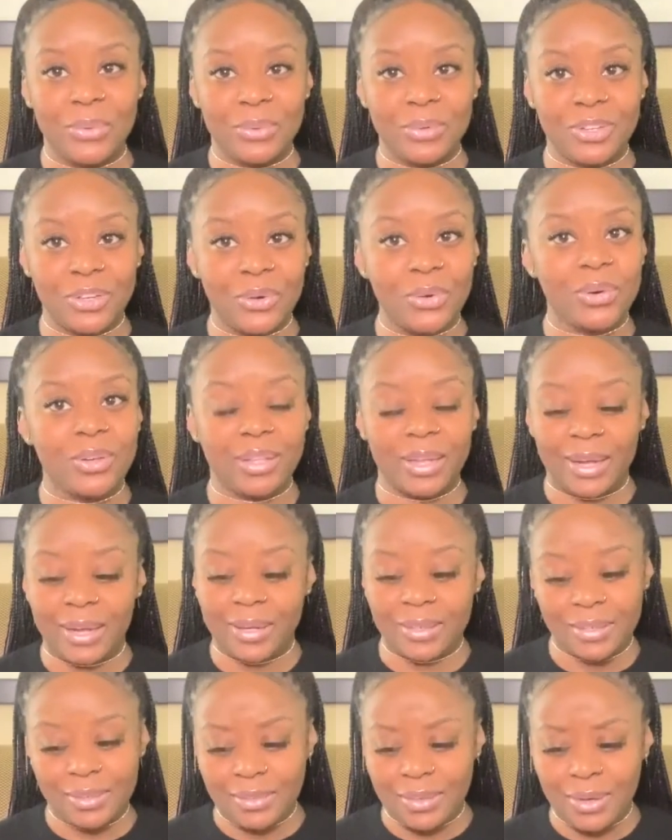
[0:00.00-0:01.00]
You were like,
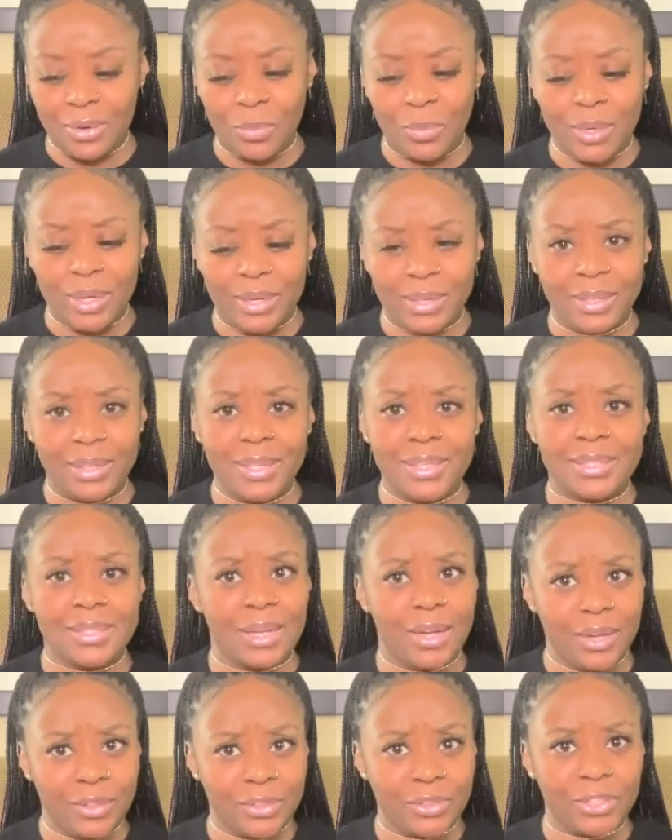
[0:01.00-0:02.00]
you know what? It's
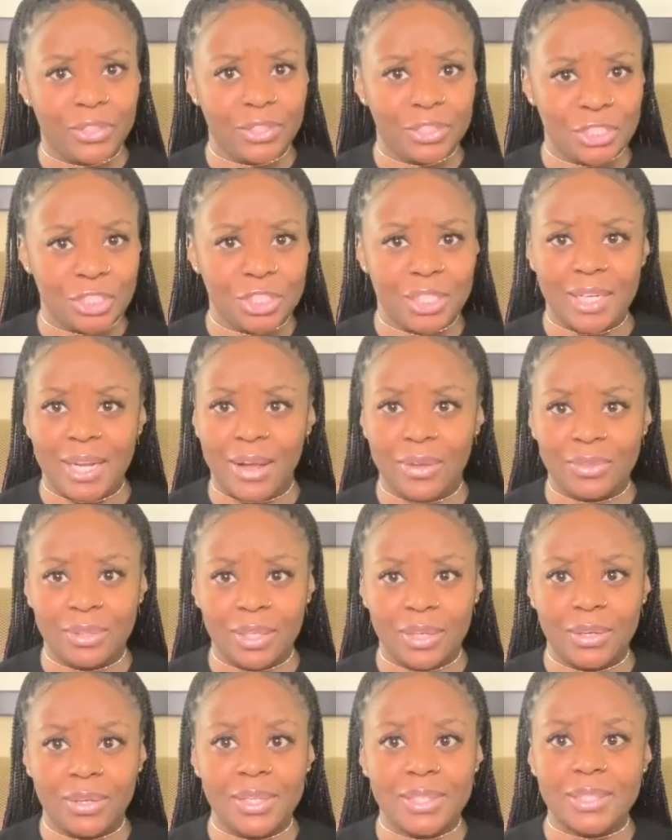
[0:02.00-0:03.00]
other good shit out
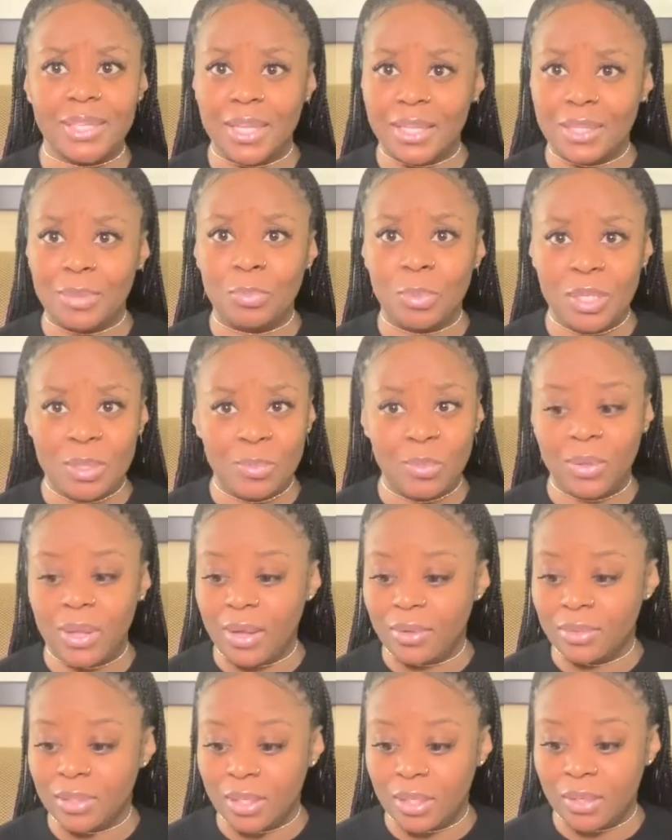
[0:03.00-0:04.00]
there. It's other people
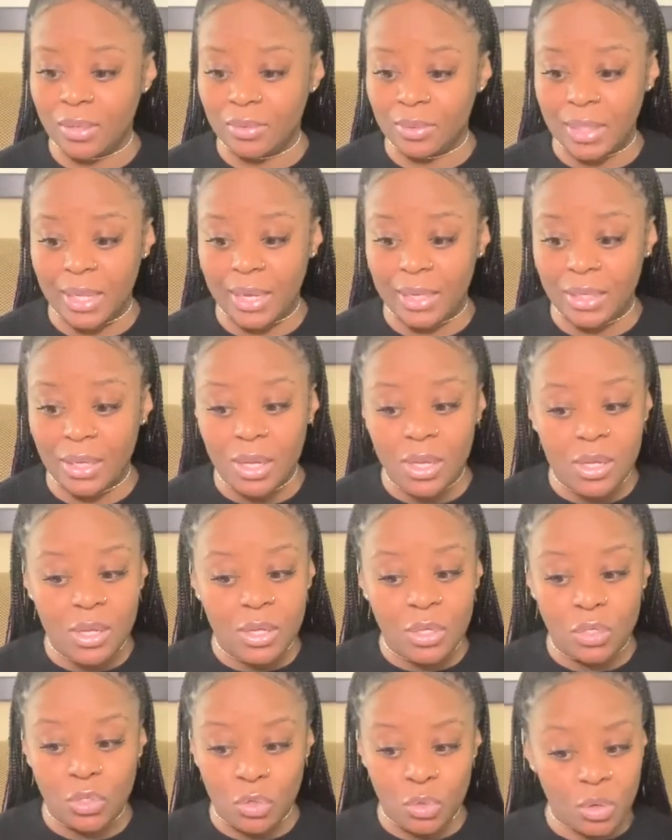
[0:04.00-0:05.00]
out there. Like,
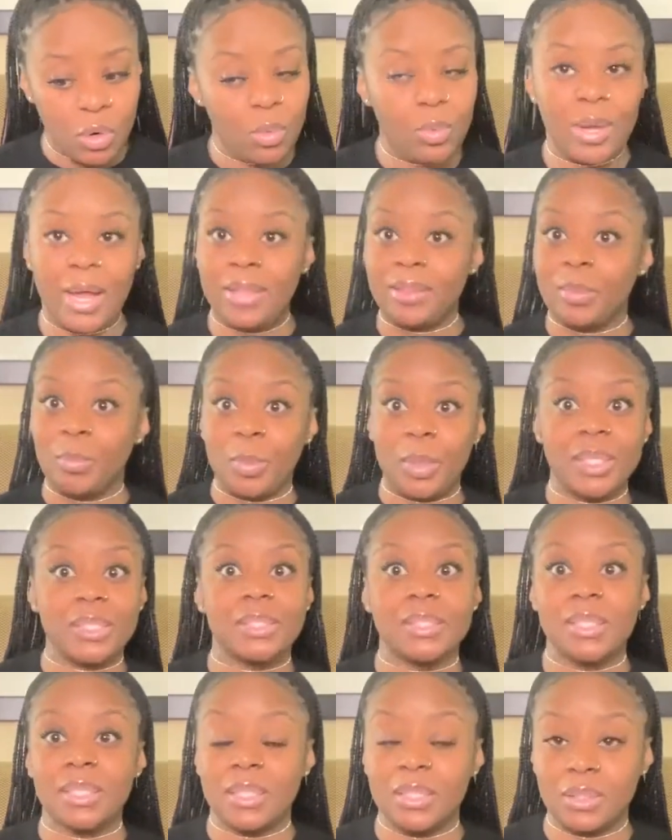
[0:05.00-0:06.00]
you don't got the best
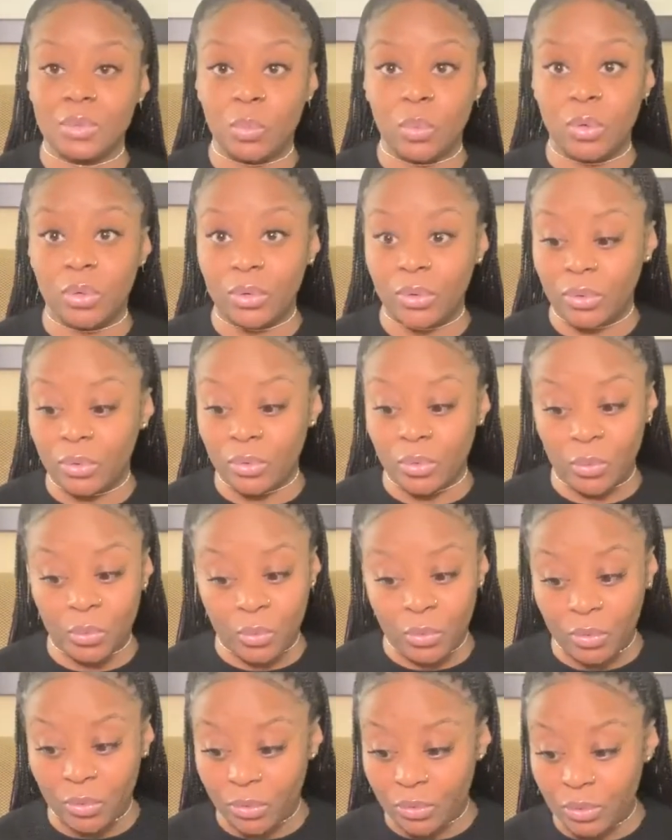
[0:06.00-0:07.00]
dick in the world,
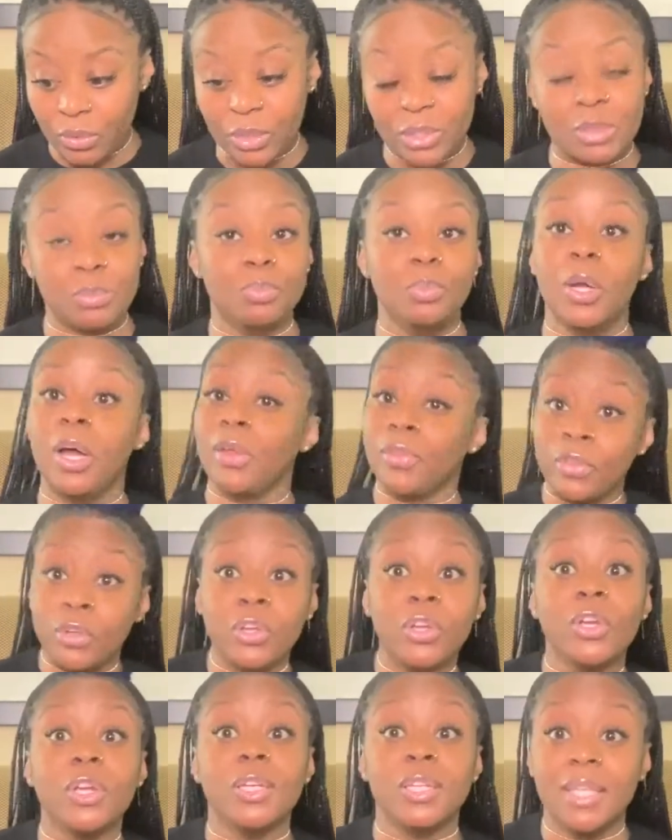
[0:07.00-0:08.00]
or there's other
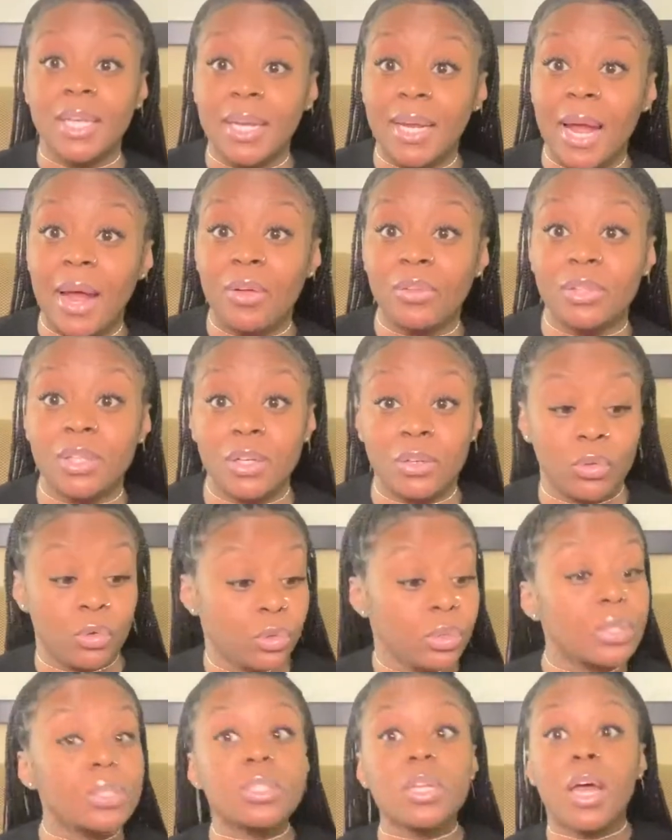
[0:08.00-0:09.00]
good dick out there, or
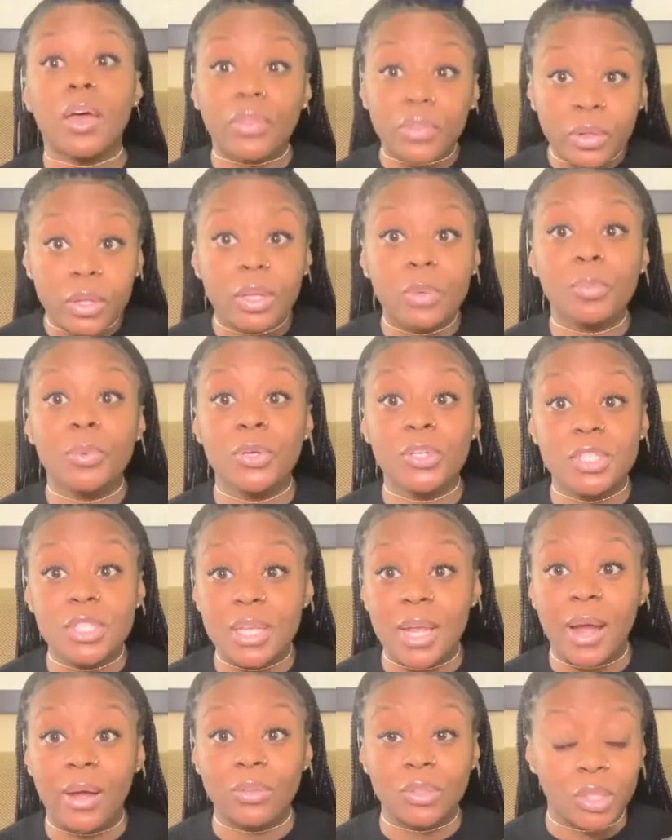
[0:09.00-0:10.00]
there's other good
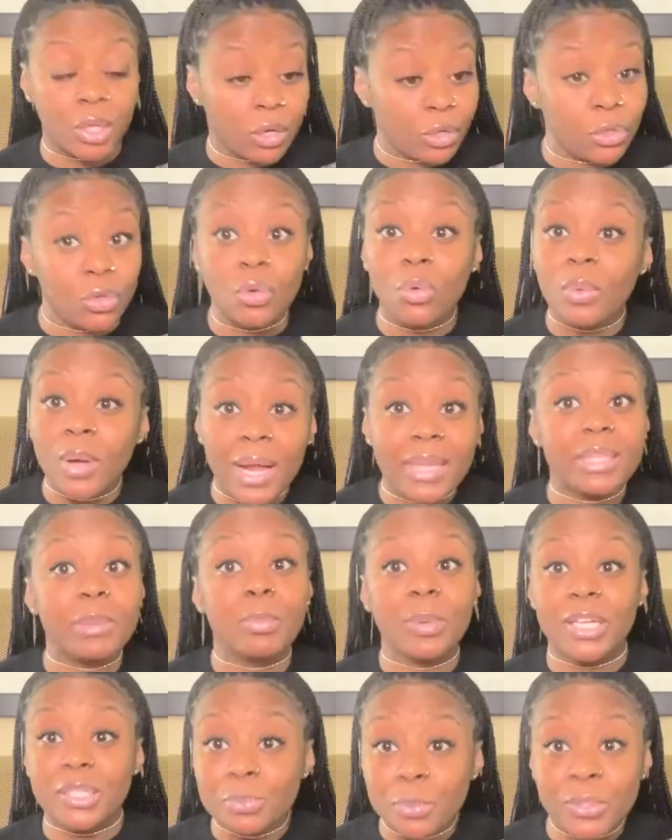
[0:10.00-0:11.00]
pussy out there. You don't got the
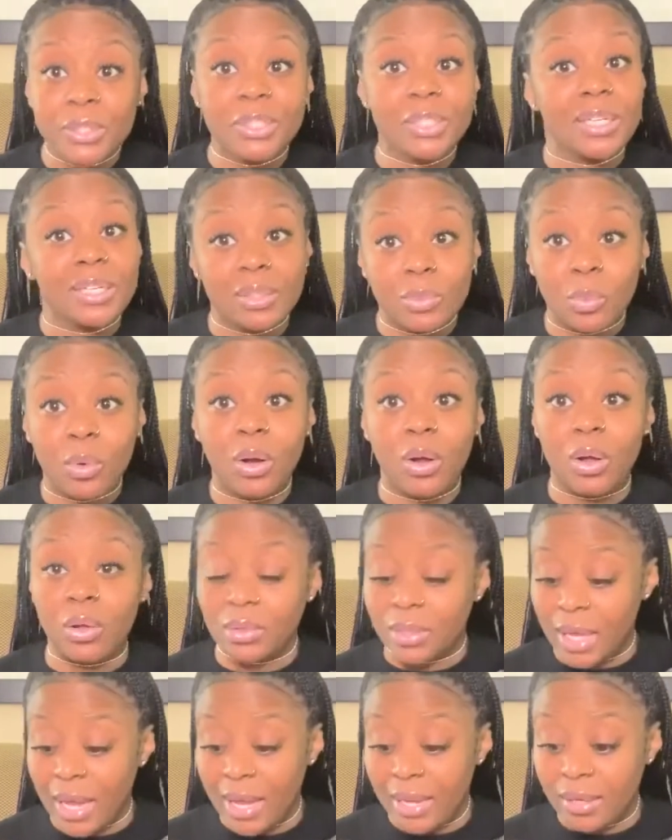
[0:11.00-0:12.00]
best pussy in the world.
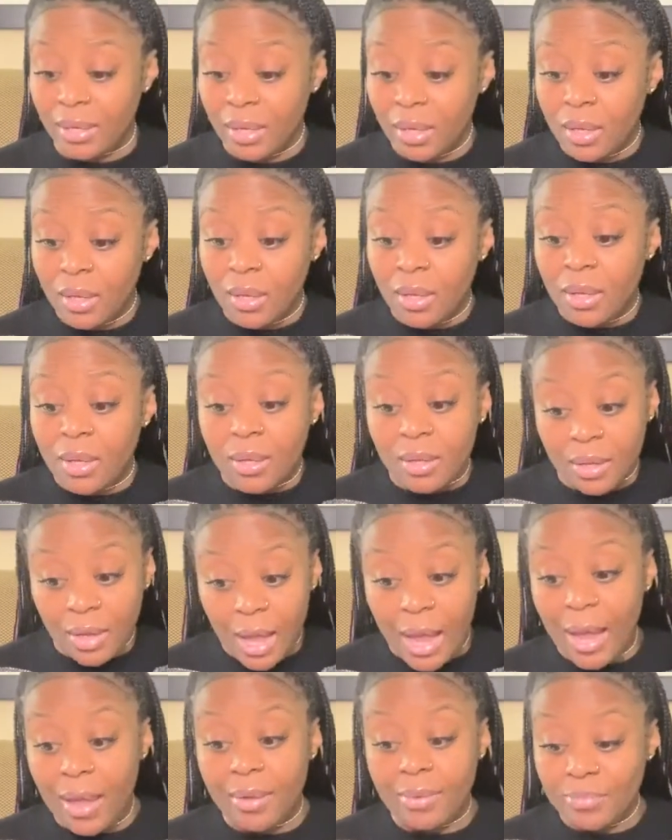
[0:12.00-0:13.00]
Like,
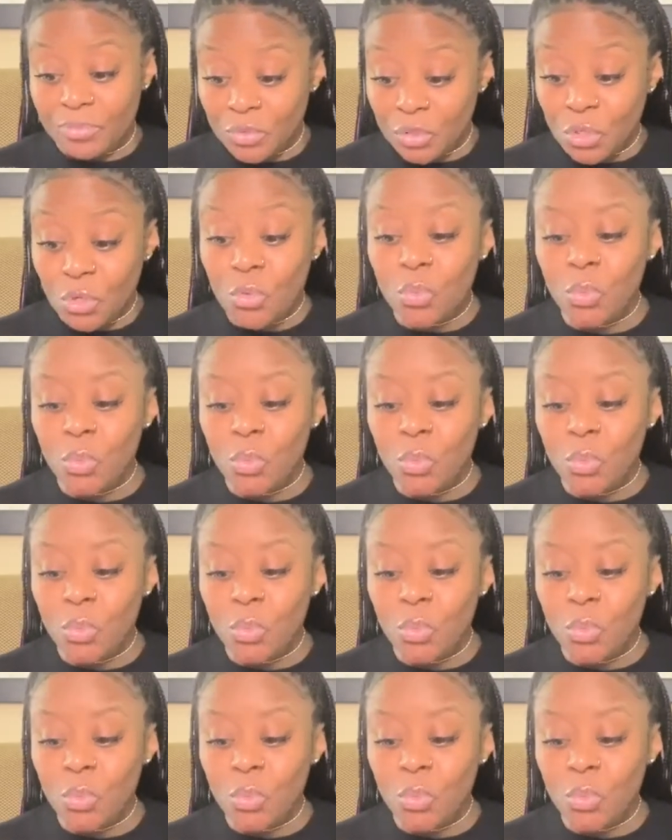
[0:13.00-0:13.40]
you